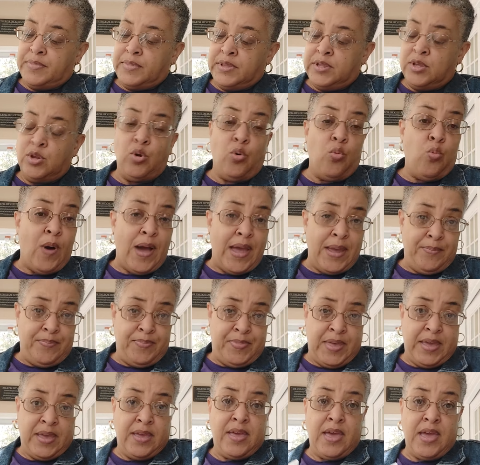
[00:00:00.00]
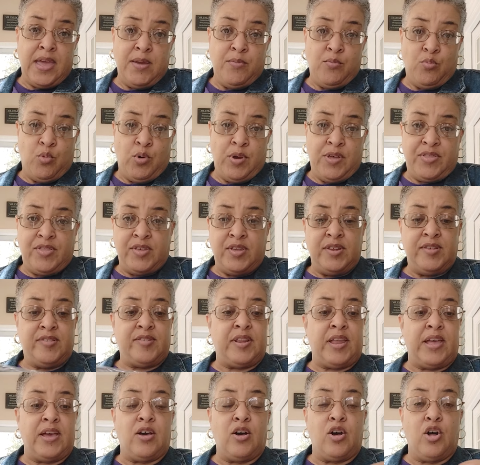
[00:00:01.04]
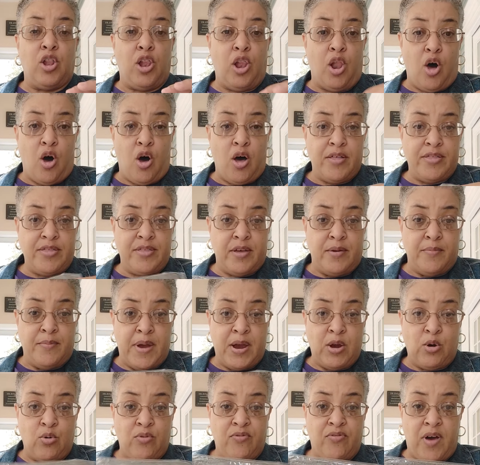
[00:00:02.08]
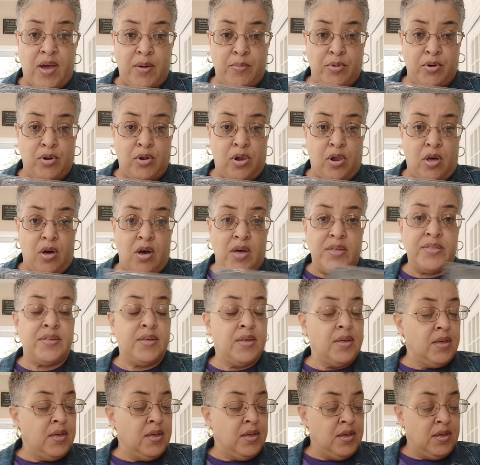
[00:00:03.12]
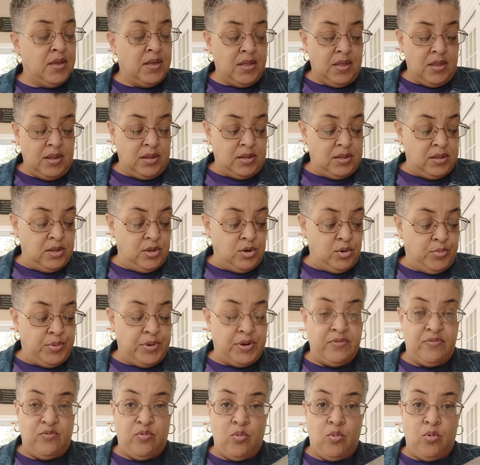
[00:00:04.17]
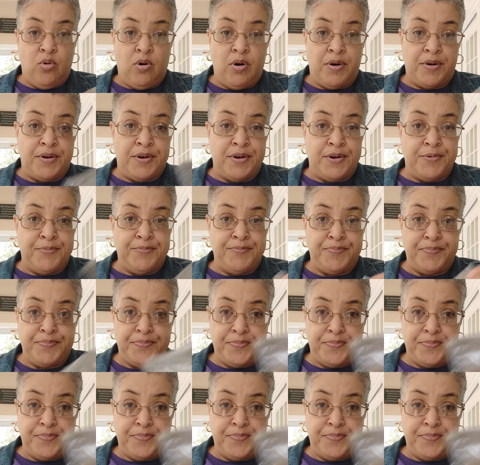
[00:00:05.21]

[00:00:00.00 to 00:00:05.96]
little wipe that came with it. It's like a cloth, a microfiber cloth. A little bit of water,